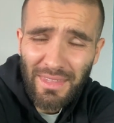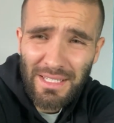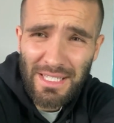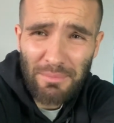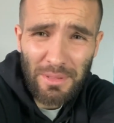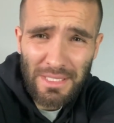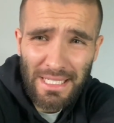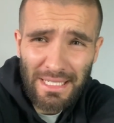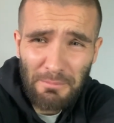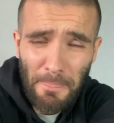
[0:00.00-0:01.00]
Simple as
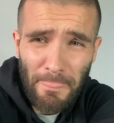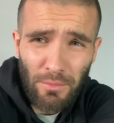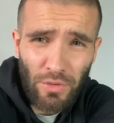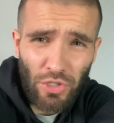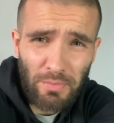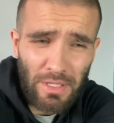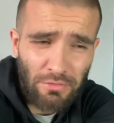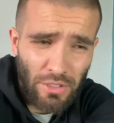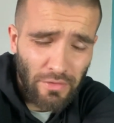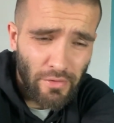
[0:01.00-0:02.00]
that. Woke up in the
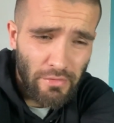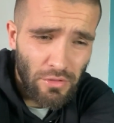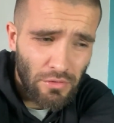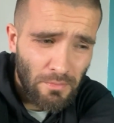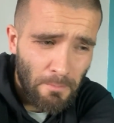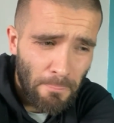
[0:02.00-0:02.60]
recovery room.